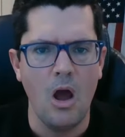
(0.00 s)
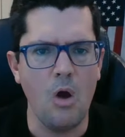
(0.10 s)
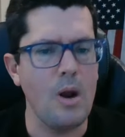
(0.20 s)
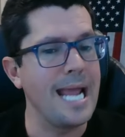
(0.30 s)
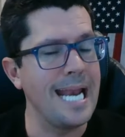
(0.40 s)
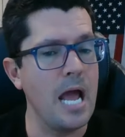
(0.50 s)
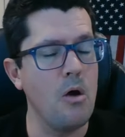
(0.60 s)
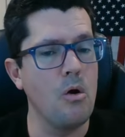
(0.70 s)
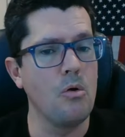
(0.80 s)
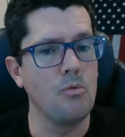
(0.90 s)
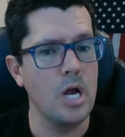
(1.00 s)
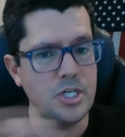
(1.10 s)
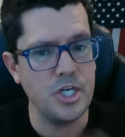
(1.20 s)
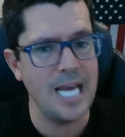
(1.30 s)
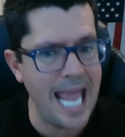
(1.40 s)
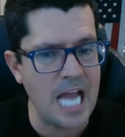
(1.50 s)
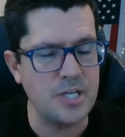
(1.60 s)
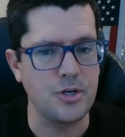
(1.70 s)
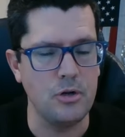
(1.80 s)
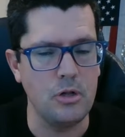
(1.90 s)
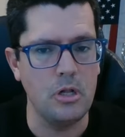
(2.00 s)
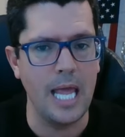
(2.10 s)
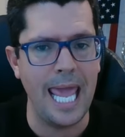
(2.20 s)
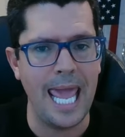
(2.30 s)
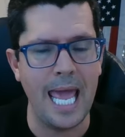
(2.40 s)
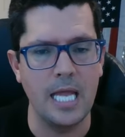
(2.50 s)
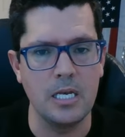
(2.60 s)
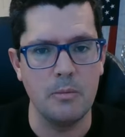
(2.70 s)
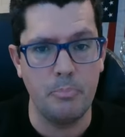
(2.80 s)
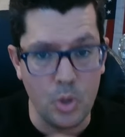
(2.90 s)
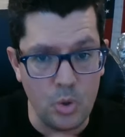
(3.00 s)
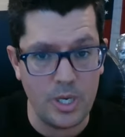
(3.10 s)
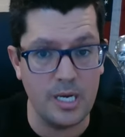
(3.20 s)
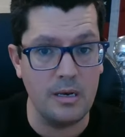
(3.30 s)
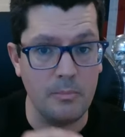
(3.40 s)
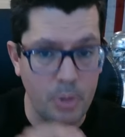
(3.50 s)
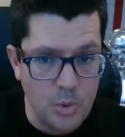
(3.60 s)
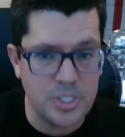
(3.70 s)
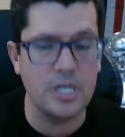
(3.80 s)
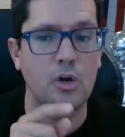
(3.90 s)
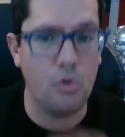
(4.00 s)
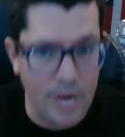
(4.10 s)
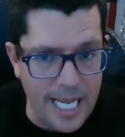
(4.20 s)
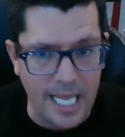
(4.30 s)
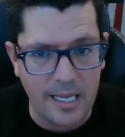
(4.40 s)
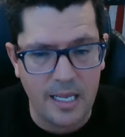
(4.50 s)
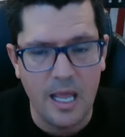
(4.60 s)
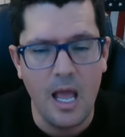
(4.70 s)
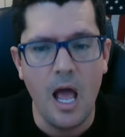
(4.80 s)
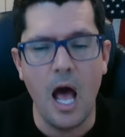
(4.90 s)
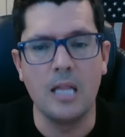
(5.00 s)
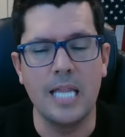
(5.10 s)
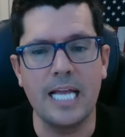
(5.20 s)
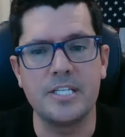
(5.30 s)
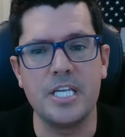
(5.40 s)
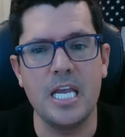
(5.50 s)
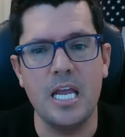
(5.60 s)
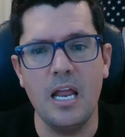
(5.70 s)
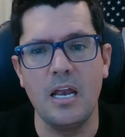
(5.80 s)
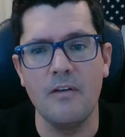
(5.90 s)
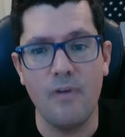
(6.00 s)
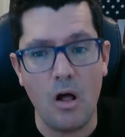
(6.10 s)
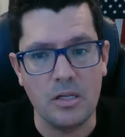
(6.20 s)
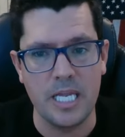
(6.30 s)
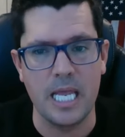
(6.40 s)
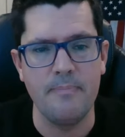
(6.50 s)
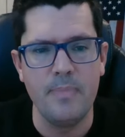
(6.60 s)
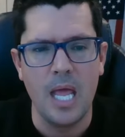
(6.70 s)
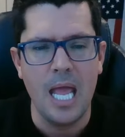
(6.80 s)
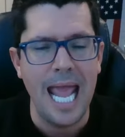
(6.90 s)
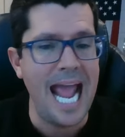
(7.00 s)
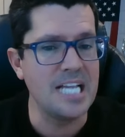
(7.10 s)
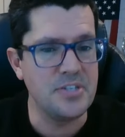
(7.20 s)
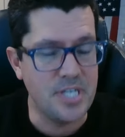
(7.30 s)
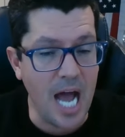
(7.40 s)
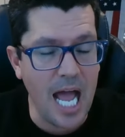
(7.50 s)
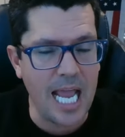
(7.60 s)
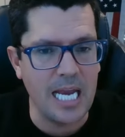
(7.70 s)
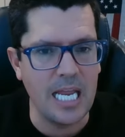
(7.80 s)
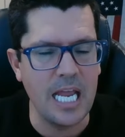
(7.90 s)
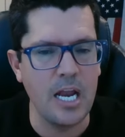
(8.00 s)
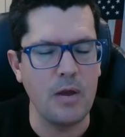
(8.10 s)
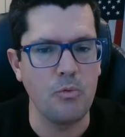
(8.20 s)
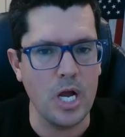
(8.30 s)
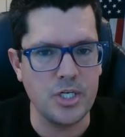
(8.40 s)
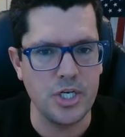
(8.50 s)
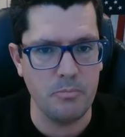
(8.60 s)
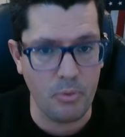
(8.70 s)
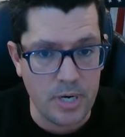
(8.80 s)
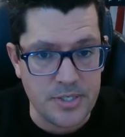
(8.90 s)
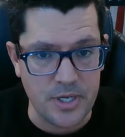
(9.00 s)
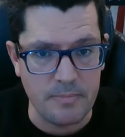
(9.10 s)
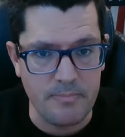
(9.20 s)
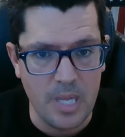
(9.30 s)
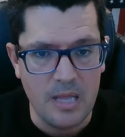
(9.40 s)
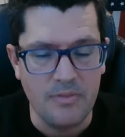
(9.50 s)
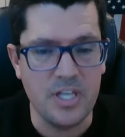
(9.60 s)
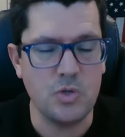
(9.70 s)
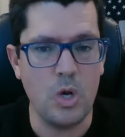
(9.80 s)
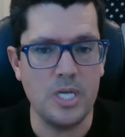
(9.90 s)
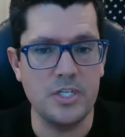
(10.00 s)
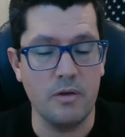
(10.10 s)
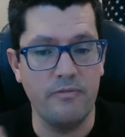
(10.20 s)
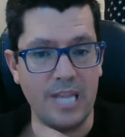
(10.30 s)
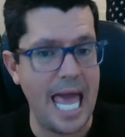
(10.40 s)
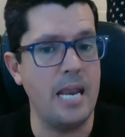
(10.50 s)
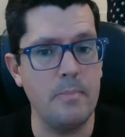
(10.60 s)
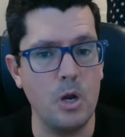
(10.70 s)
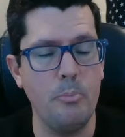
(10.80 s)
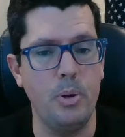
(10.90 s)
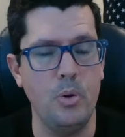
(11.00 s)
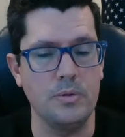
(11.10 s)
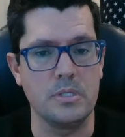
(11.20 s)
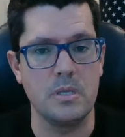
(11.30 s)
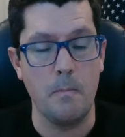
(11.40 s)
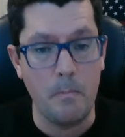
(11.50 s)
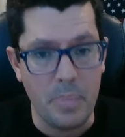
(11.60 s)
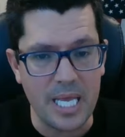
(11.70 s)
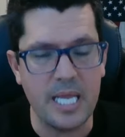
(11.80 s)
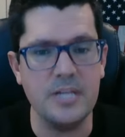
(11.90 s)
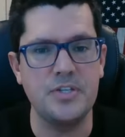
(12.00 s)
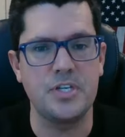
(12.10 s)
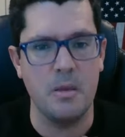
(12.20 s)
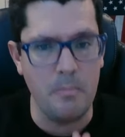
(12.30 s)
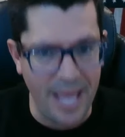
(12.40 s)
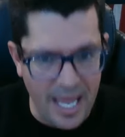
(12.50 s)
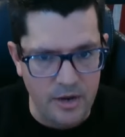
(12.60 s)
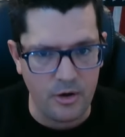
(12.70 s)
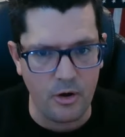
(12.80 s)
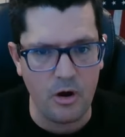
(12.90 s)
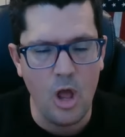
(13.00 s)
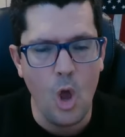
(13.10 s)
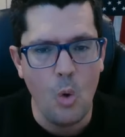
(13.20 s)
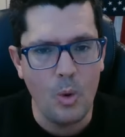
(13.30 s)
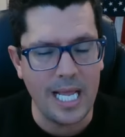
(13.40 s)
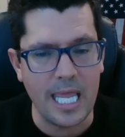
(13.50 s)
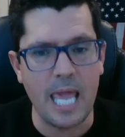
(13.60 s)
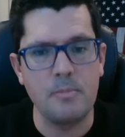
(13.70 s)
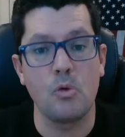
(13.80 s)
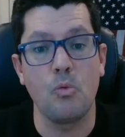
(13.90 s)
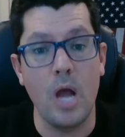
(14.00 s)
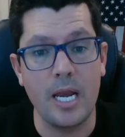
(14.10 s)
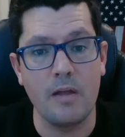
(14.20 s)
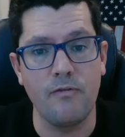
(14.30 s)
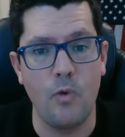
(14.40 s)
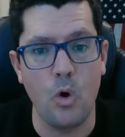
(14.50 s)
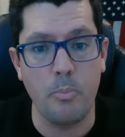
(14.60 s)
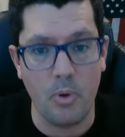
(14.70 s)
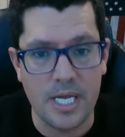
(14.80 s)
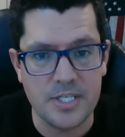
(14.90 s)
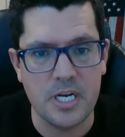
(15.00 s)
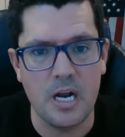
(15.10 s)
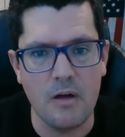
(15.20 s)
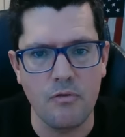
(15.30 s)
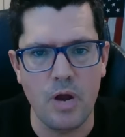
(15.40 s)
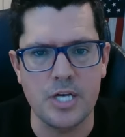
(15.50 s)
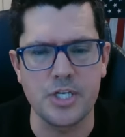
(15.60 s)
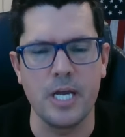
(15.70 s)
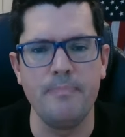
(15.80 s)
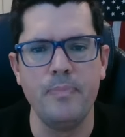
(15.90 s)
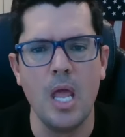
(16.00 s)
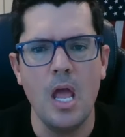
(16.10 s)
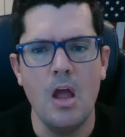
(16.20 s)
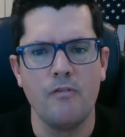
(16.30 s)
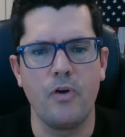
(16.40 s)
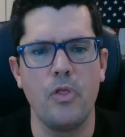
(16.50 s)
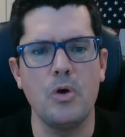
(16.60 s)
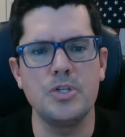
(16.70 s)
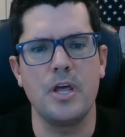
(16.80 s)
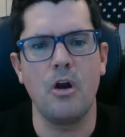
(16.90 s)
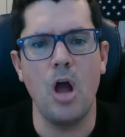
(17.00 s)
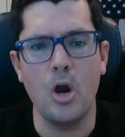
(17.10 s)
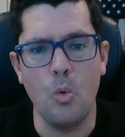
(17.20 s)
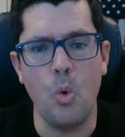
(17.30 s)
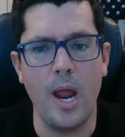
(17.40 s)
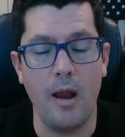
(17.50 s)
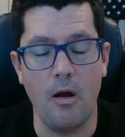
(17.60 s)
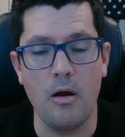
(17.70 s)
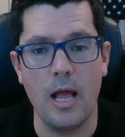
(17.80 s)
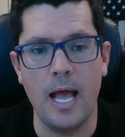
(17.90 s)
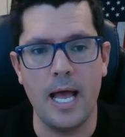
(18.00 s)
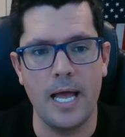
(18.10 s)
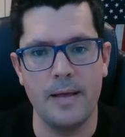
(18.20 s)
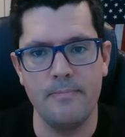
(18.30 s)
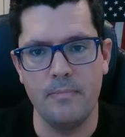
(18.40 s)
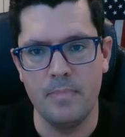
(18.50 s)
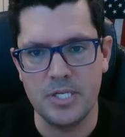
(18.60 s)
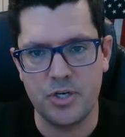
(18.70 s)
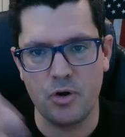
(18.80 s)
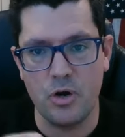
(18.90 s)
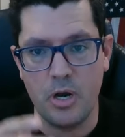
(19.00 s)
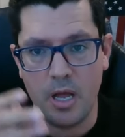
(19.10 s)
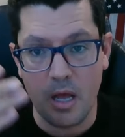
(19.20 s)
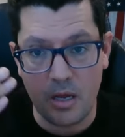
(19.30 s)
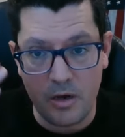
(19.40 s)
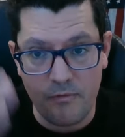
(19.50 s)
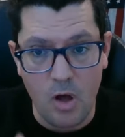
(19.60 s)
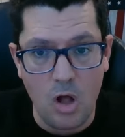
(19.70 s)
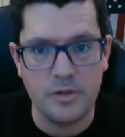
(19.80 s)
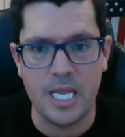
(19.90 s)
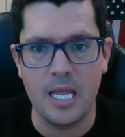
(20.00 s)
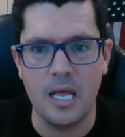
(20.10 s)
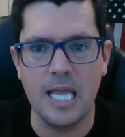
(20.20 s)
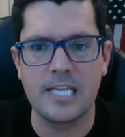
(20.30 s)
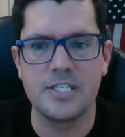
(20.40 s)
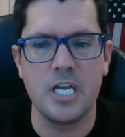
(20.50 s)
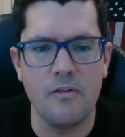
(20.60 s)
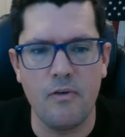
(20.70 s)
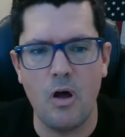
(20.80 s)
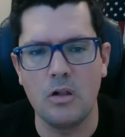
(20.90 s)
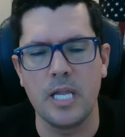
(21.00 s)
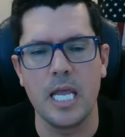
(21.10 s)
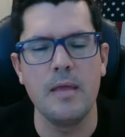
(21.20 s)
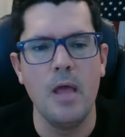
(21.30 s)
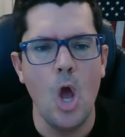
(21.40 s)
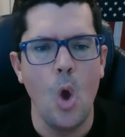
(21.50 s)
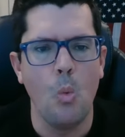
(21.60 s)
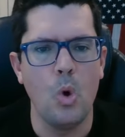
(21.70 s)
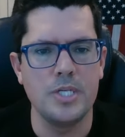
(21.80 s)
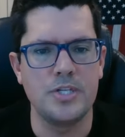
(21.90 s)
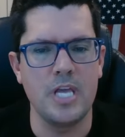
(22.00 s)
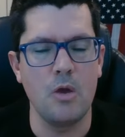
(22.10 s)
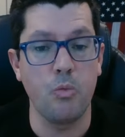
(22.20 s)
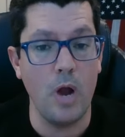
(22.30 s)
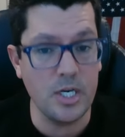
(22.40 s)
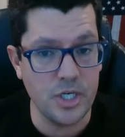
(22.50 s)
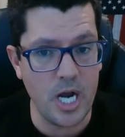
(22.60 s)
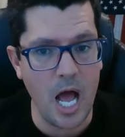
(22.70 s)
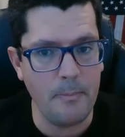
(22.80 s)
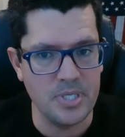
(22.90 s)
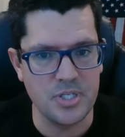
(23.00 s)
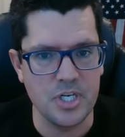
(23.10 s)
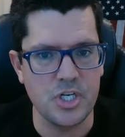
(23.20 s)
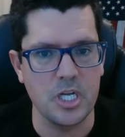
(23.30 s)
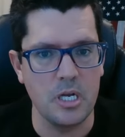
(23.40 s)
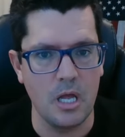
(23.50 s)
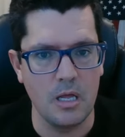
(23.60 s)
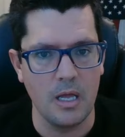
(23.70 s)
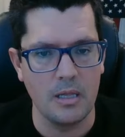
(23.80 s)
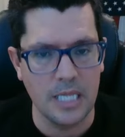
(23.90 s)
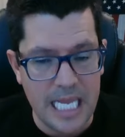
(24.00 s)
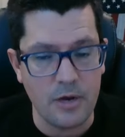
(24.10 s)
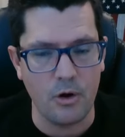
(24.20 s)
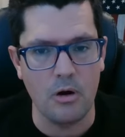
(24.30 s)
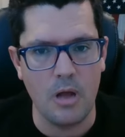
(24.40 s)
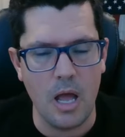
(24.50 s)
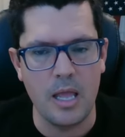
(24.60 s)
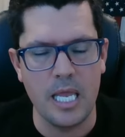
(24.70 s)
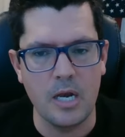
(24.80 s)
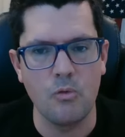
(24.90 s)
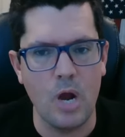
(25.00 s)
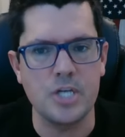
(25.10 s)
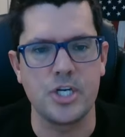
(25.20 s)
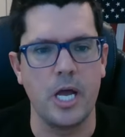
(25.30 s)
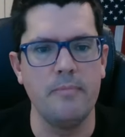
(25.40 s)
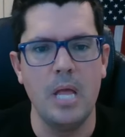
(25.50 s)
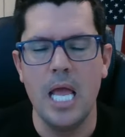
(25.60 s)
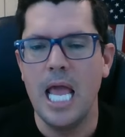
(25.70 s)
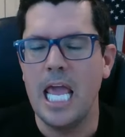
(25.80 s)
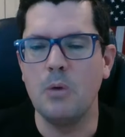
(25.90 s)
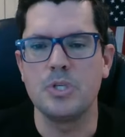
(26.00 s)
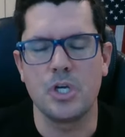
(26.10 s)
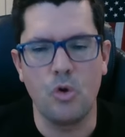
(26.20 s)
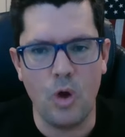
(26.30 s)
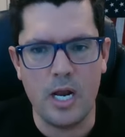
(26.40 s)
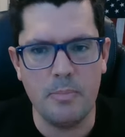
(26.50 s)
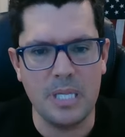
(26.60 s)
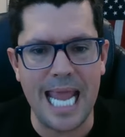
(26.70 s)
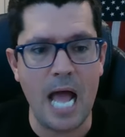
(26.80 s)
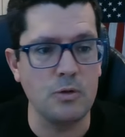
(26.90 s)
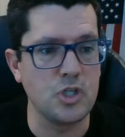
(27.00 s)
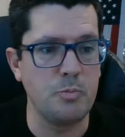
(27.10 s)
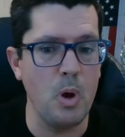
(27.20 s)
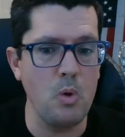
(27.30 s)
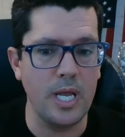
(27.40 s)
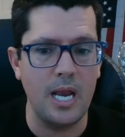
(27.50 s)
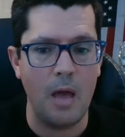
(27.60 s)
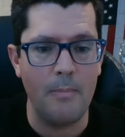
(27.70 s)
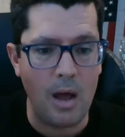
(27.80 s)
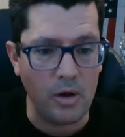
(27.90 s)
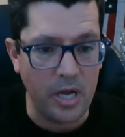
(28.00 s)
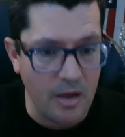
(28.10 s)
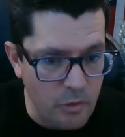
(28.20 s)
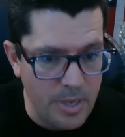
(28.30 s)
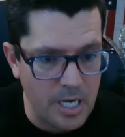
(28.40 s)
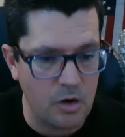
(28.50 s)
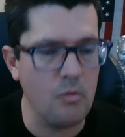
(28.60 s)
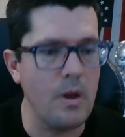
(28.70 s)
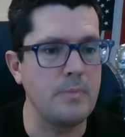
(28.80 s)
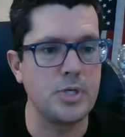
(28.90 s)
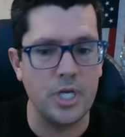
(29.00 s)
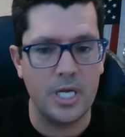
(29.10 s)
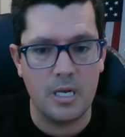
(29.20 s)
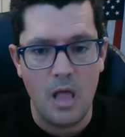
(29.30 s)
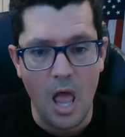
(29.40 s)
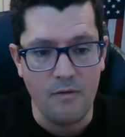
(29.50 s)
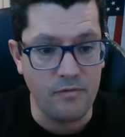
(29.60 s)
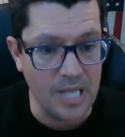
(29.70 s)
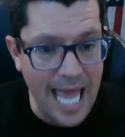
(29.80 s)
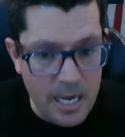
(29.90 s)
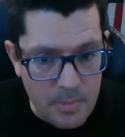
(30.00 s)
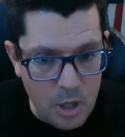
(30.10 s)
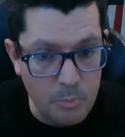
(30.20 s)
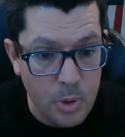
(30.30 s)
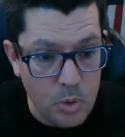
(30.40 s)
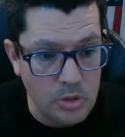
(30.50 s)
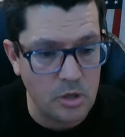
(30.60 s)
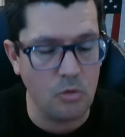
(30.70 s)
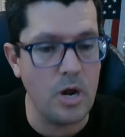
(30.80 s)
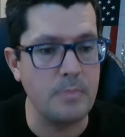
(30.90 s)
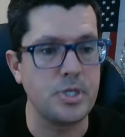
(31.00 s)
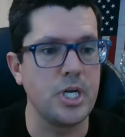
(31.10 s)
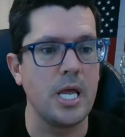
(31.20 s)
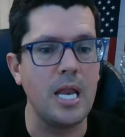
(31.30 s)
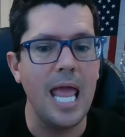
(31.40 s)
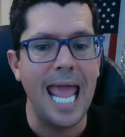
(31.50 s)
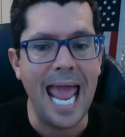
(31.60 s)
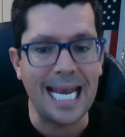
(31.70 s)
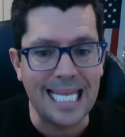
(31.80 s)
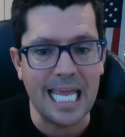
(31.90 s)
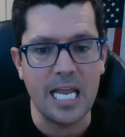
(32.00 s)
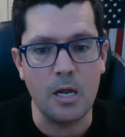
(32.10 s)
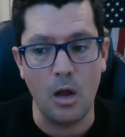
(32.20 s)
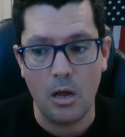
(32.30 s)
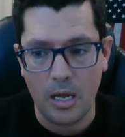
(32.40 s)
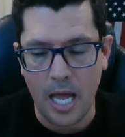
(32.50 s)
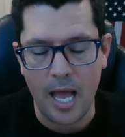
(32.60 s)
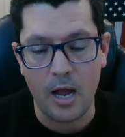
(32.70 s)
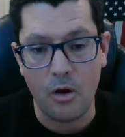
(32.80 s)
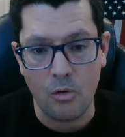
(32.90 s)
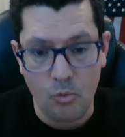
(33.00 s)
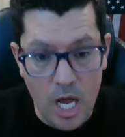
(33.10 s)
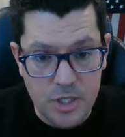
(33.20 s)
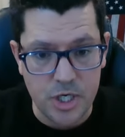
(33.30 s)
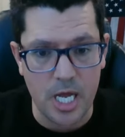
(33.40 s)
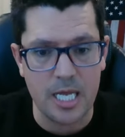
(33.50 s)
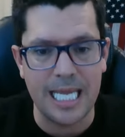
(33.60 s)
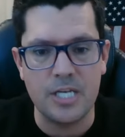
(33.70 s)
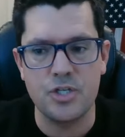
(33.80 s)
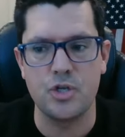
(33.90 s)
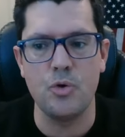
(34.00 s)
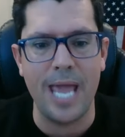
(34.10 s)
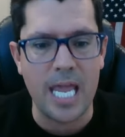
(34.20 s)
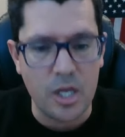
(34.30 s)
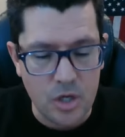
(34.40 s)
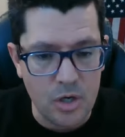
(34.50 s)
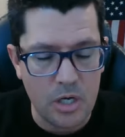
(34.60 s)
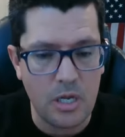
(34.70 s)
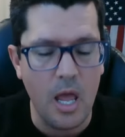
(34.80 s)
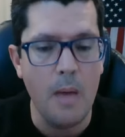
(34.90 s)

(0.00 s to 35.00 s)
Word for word: All right, now Russian national and Putin Putin critic Alexei Navalny has died in a Russian prison. This was Vladimir Putin's biggest competitor when it came to running for president of Russia. For those that are unaware, um, Mr. Na- Navalny, Alexei Navalny, was the Russian opposition leader in Russia. He was incredibly outspoken about government corruption, Vladimir Putin corruption, and getting uh, Russia into a good